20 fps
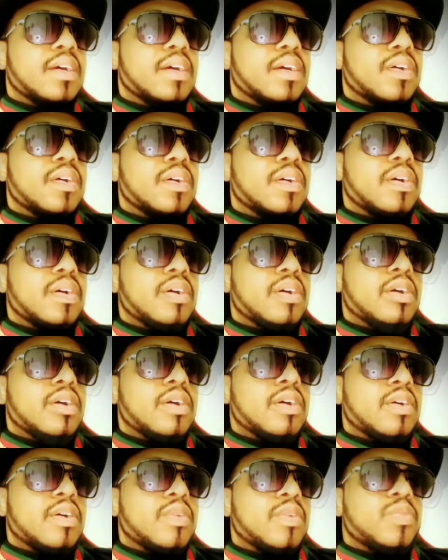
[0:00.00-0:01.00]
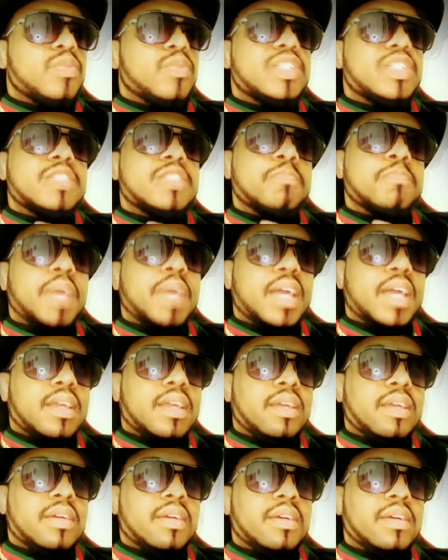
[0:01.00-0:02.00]
respect
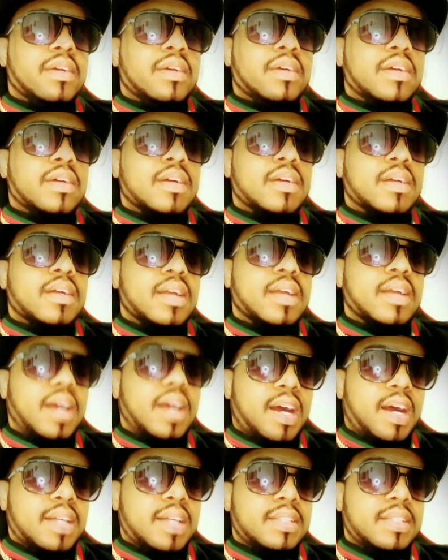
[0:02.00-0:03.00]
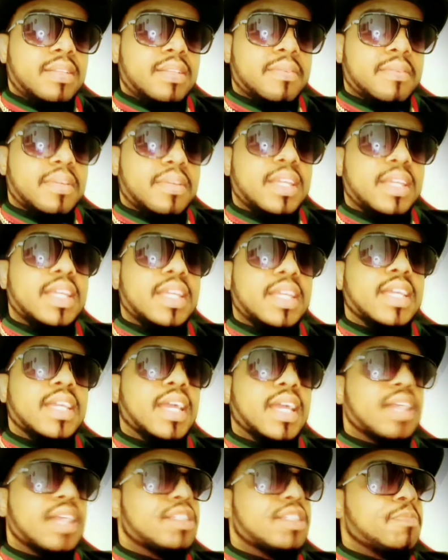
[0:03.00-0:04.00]
God, et ils respectent
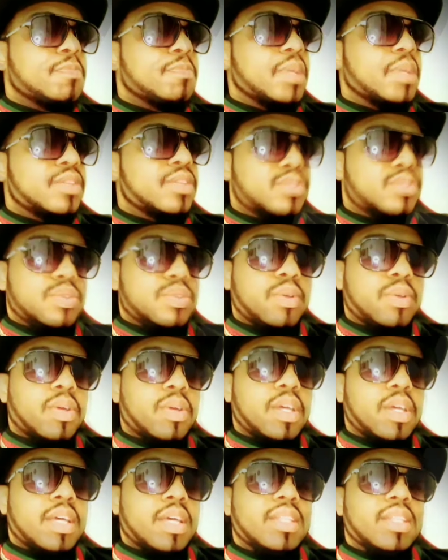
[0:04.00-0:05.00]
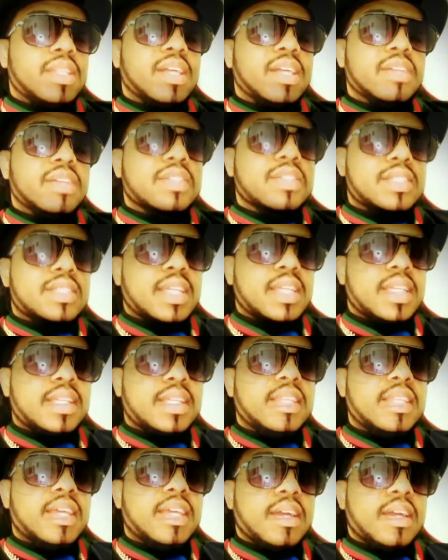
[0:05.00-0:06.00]
Dieu. They understand that
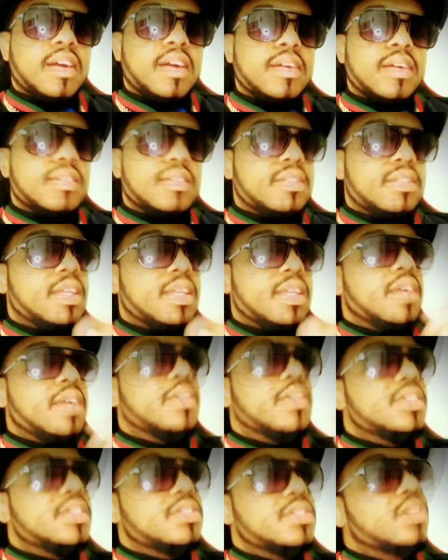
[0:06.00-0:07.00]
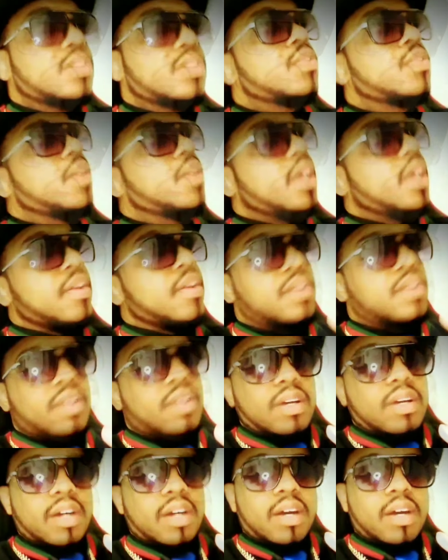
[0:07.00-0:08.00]
there is a creator.
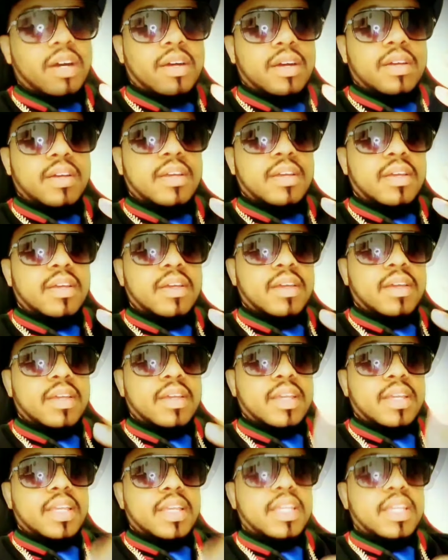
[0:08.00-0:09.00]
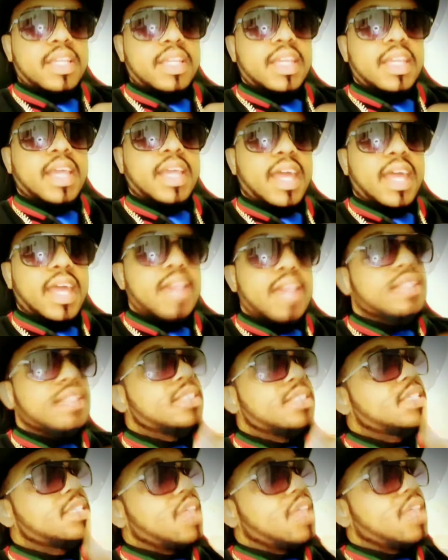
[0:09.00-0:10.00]
Ils réalisent qu'il y a un
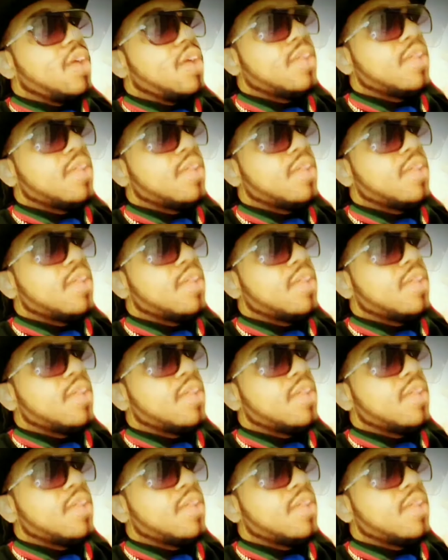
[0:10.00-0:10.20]
créateur,